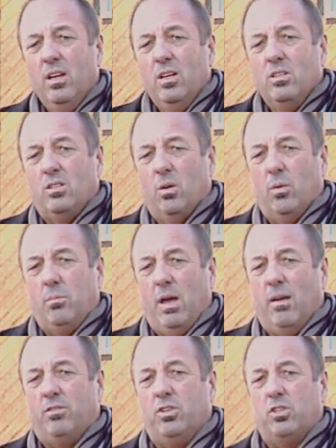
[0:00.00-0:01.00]
So we may
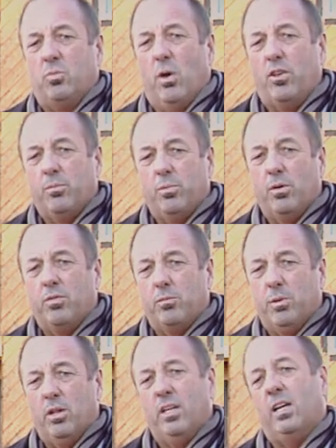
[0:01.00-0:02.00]
have to just weatherproof the
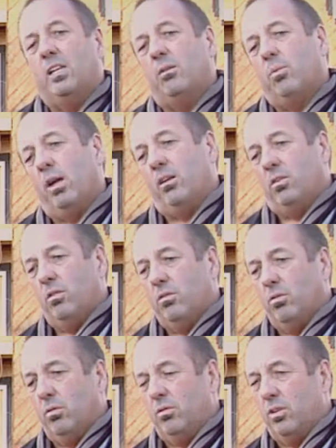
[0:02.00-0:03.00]
building and then wait
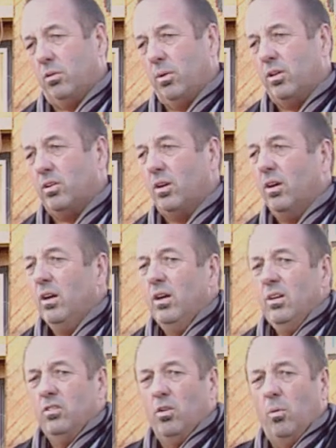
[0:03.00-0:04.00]
through to the winter.
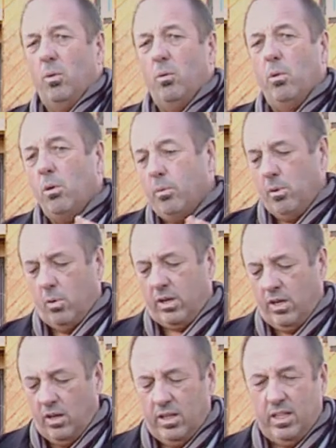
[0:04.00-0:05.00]
So we will be
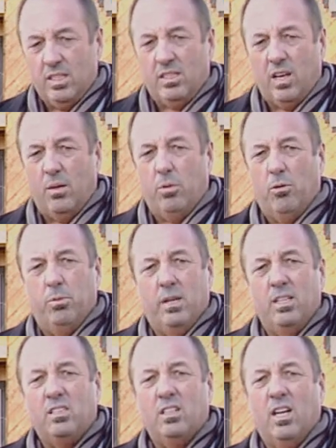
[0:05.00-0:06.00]
working on the inside, we will
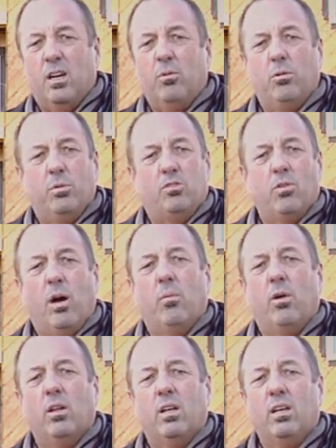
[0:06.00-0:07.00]
be insulating, we'll be
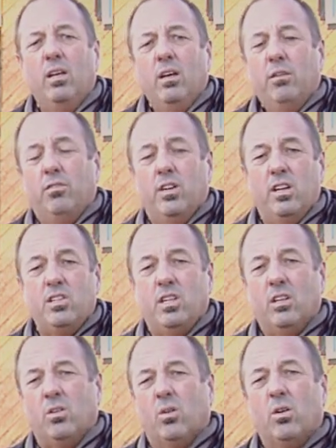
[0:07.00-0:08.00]
drywalling,
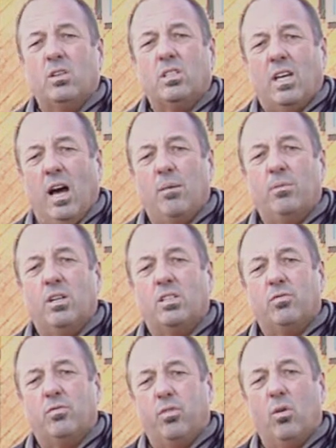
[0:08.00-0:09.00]
finishing doors,
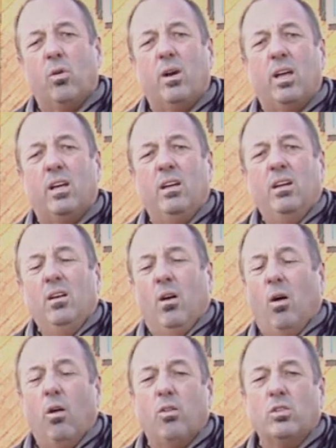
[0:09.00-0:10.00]
cabinets, flooring,
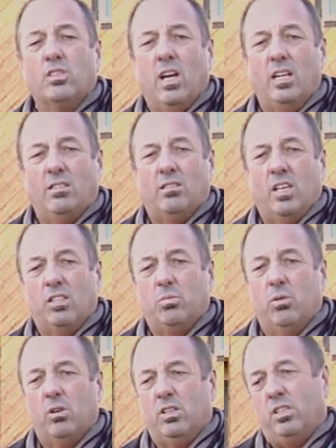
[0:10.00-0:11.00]
all those kinds of things
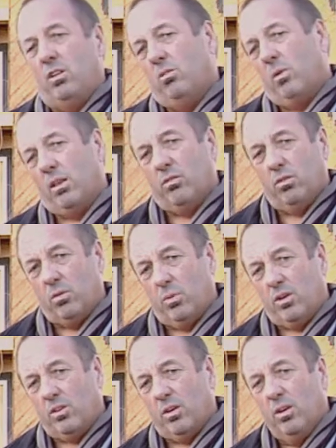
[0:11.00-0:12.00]
will continue right through the
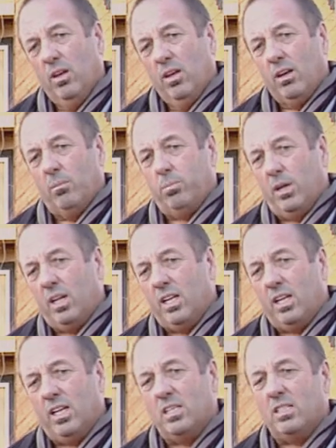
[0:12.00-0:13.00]
winter, completing
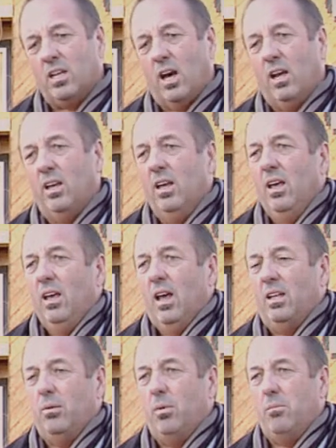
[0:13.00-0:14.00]
the inside,
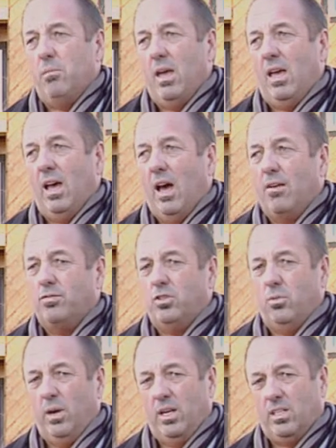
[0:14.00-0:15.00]
and then we may have
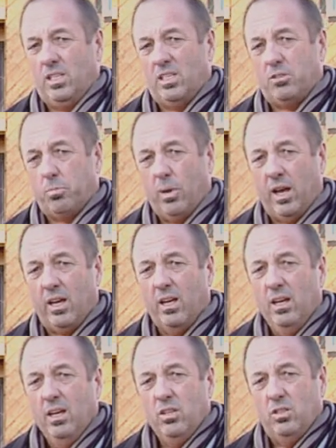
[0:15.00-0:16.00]
to wait to the spring
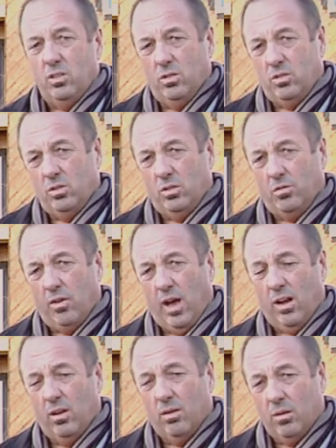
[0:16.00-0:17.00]
to do the
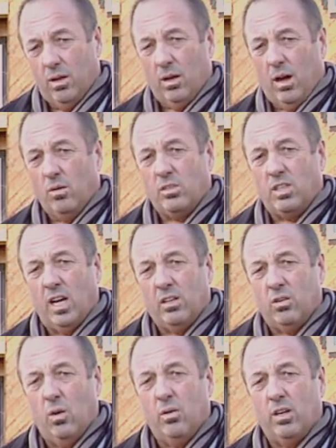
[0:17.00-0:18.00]
final outside
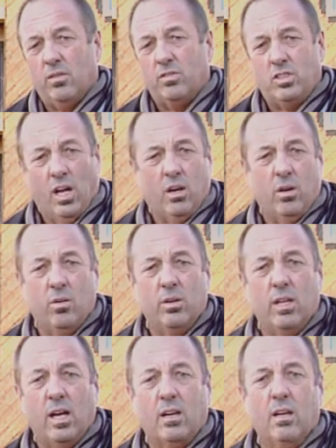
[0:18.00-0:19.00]
coating of stucco
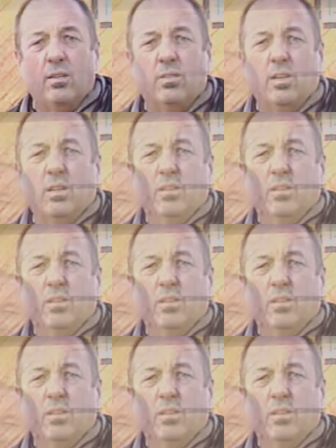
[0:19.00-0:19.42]
and that kind of thing.